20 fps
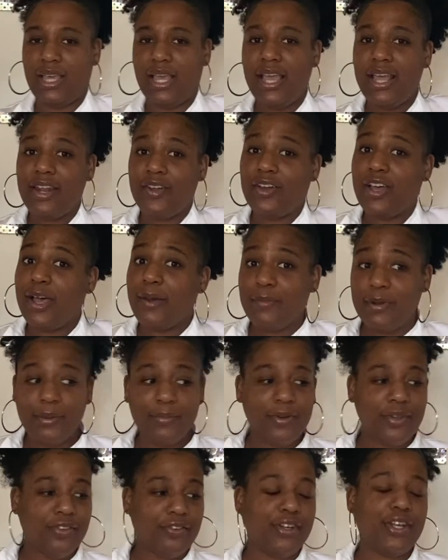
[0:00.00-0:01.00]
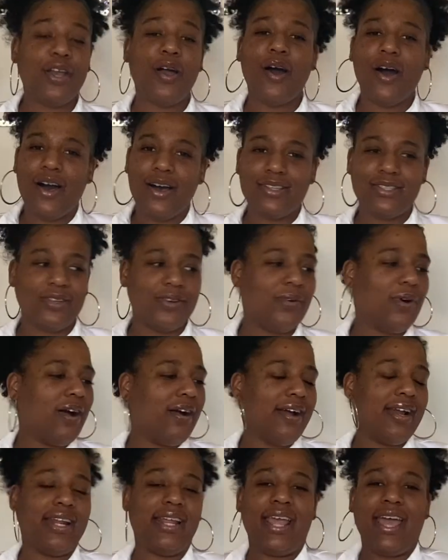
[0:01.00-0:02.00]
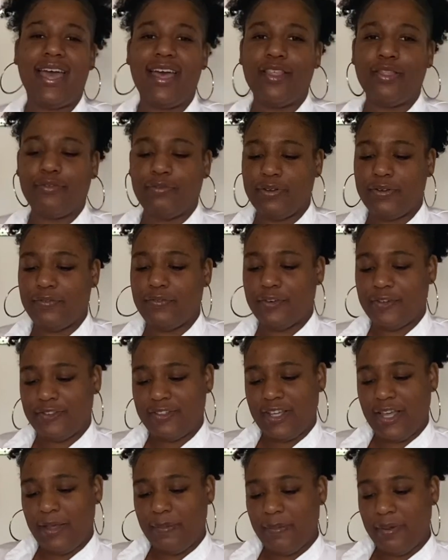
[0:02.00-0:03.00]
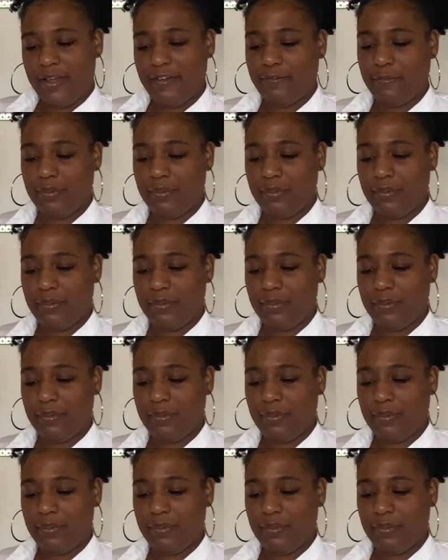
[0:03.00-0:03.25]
Now cup number 3 also already had 3/4 cup of